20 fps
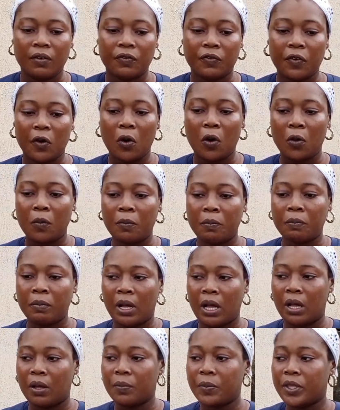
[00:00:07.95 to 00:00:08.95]
From
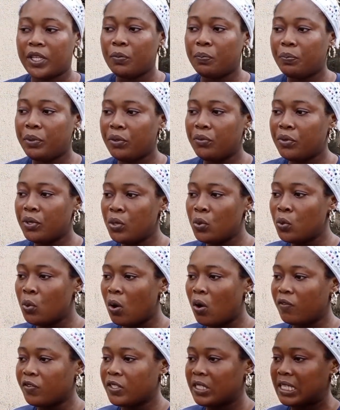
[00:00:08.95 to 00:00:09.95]
the
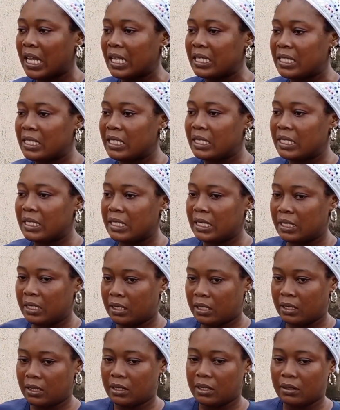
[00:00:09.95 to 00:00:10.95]
Bureau of
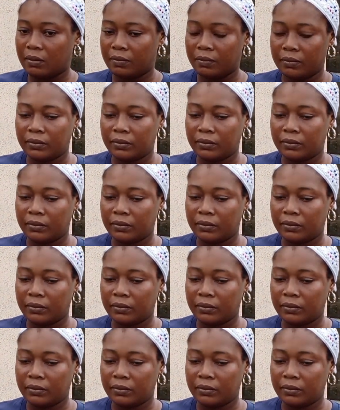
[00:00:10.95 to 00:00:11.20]
Statistics,